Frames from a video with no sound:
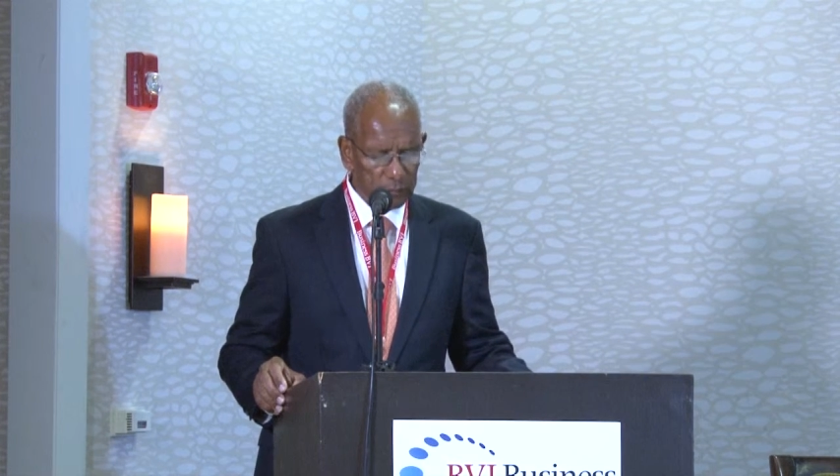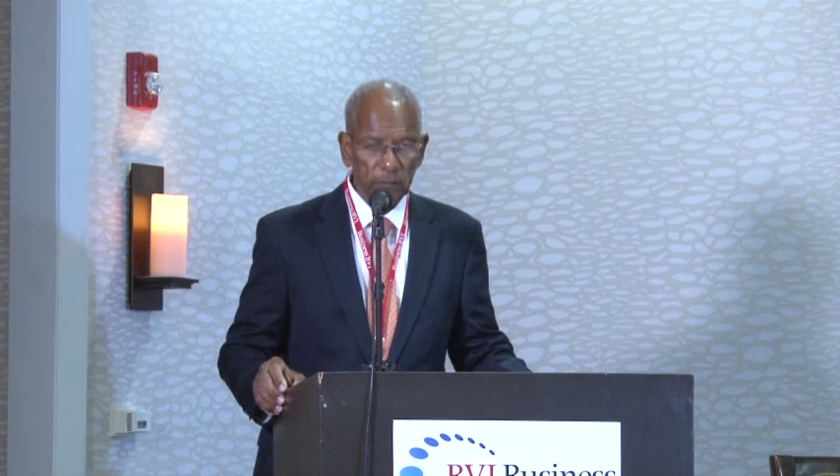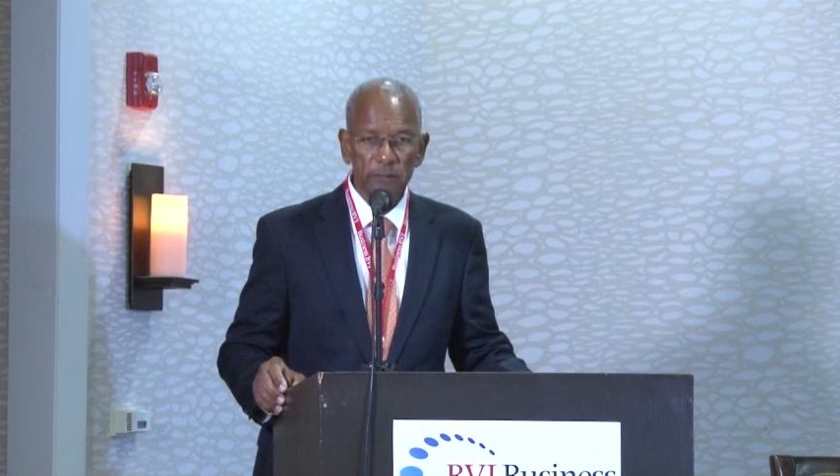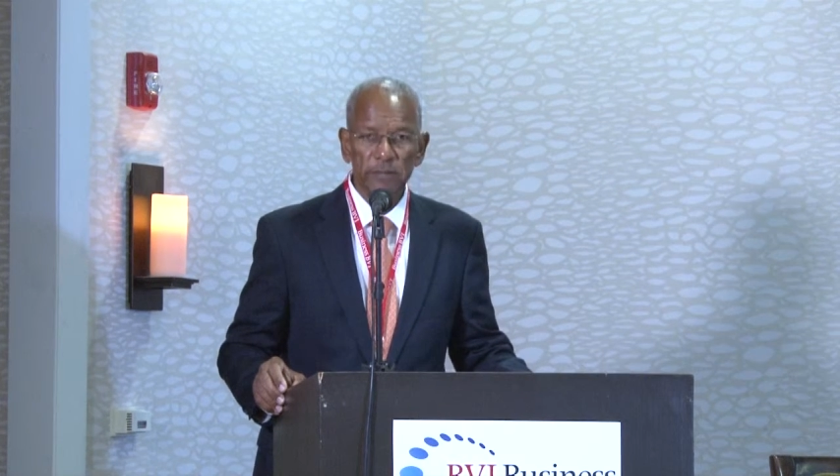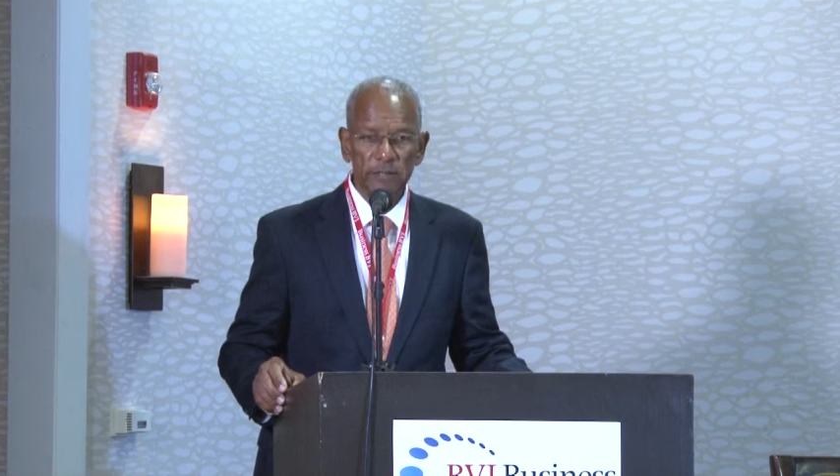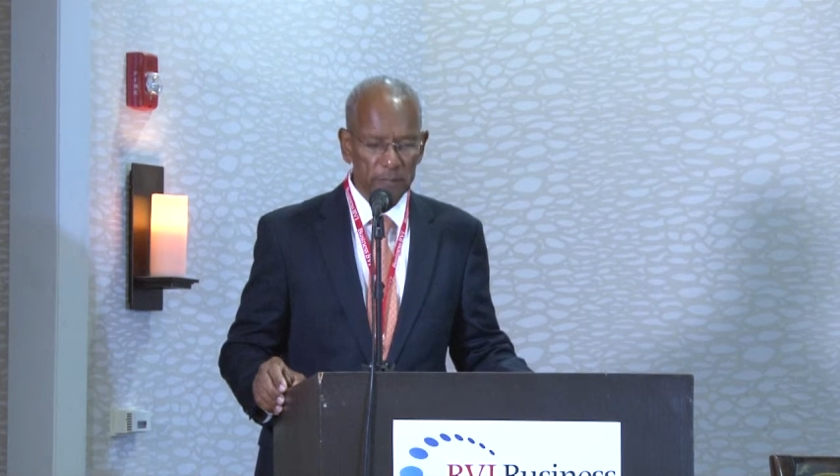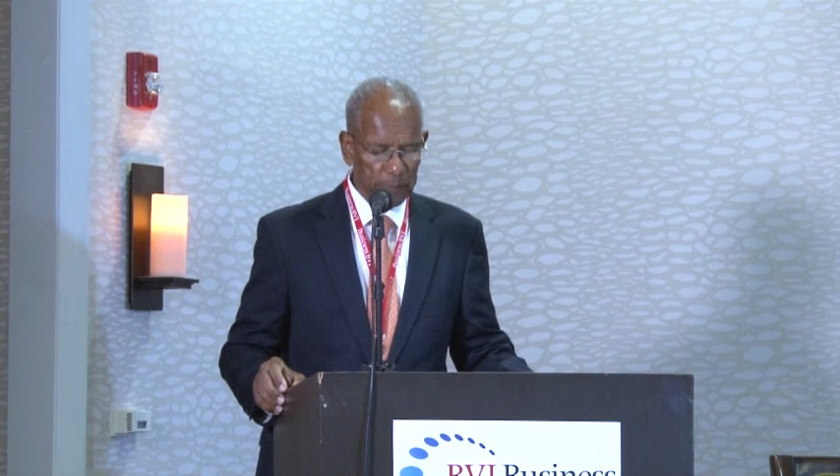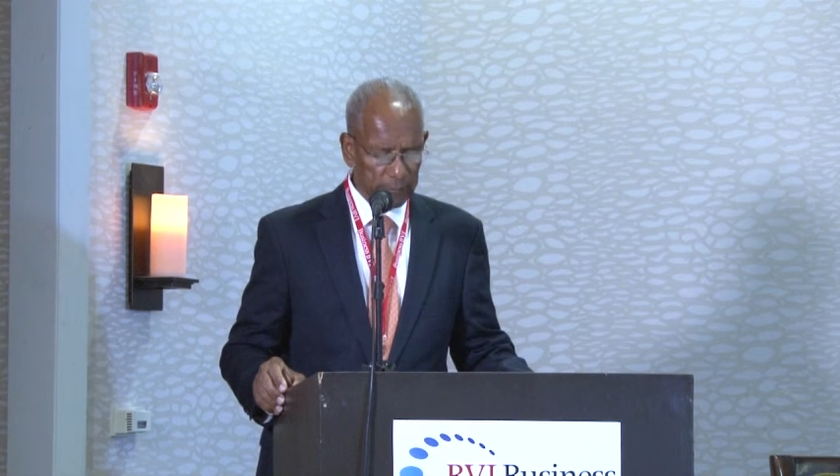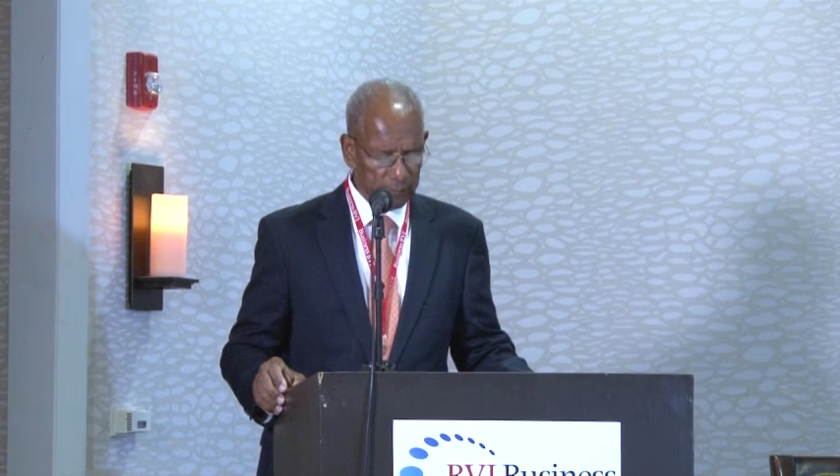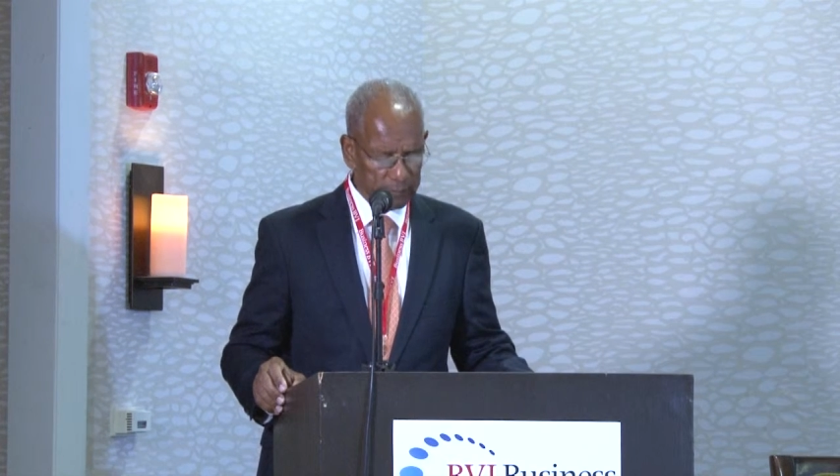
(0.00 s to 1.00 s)
tourist
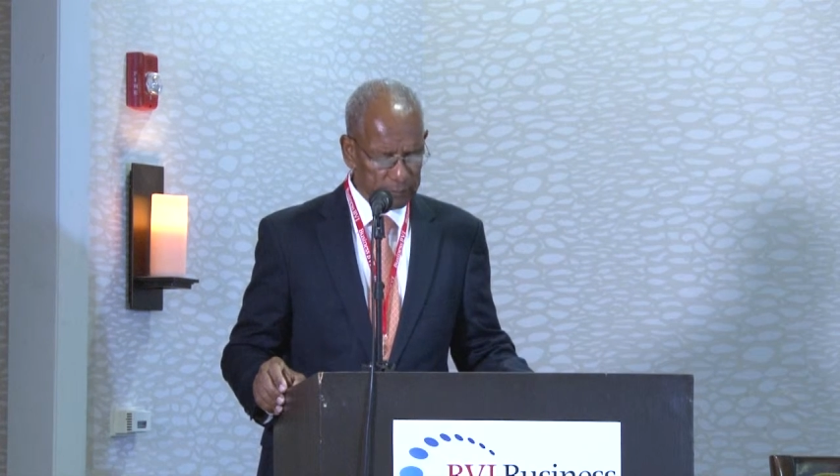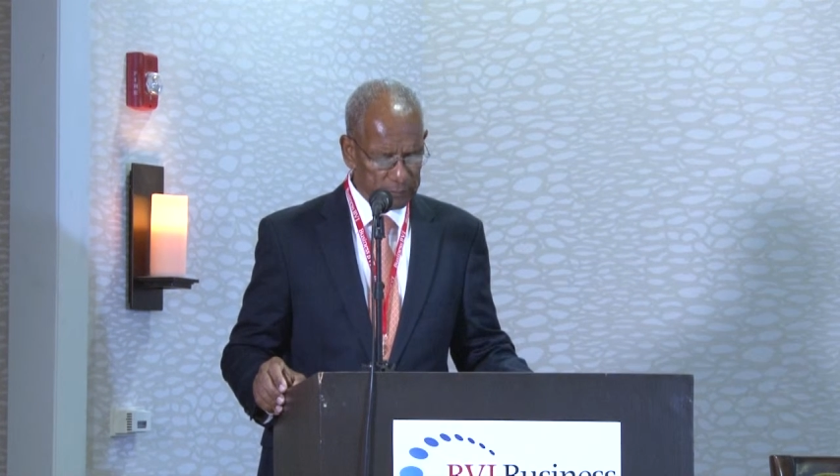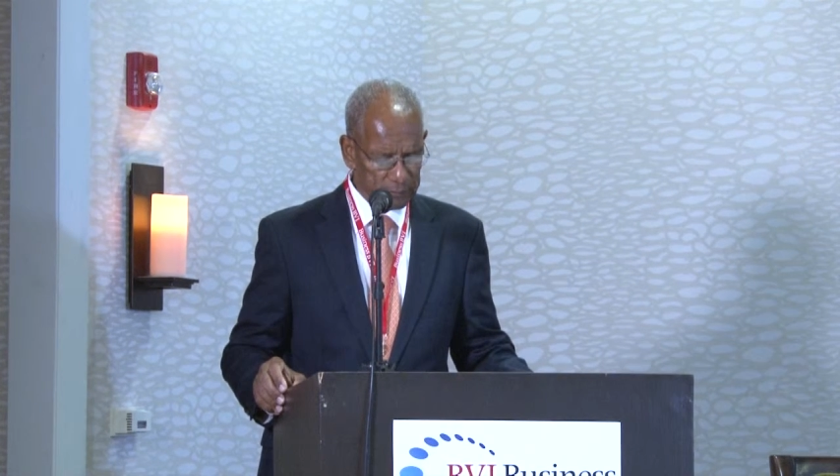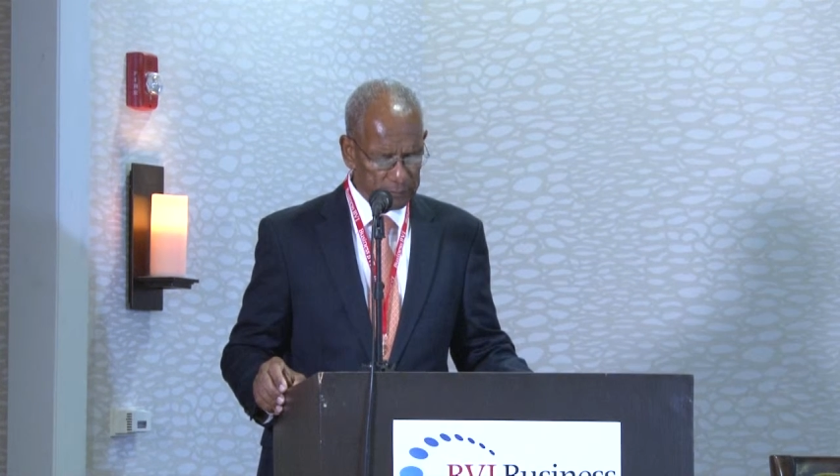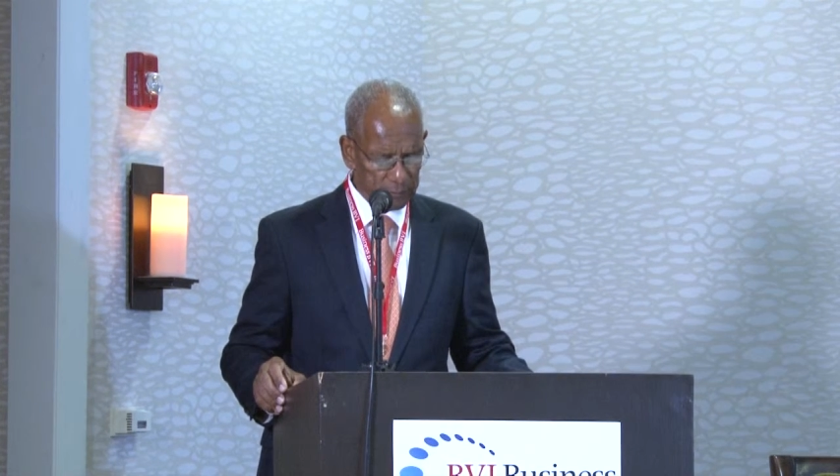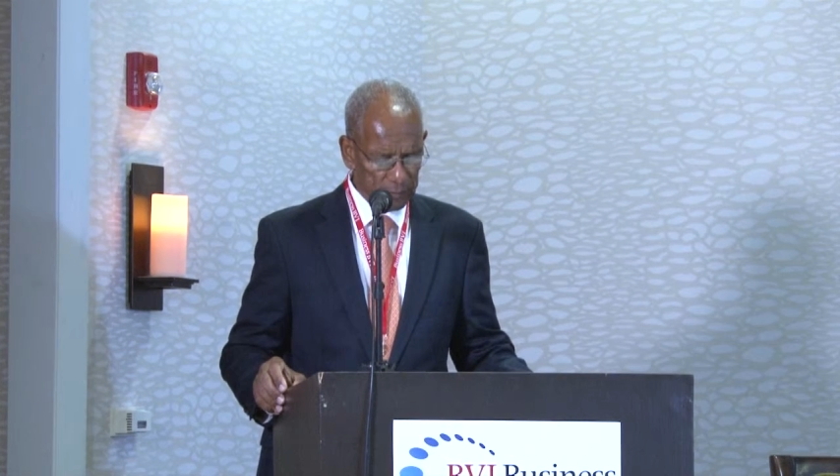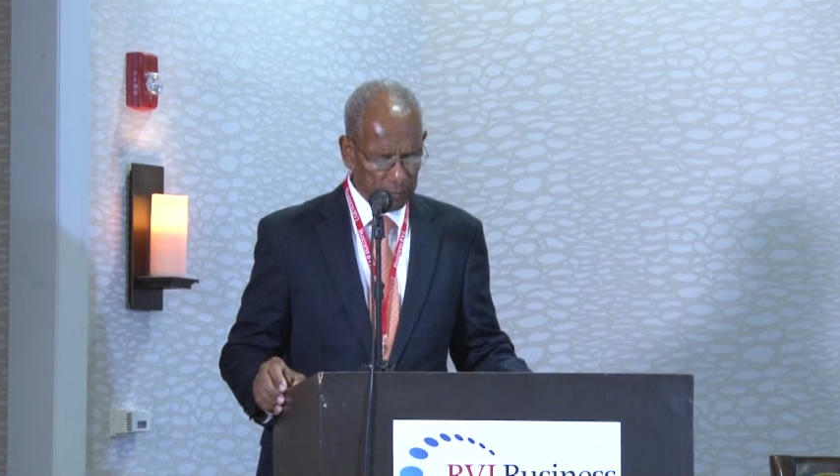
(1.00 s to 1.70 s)
experience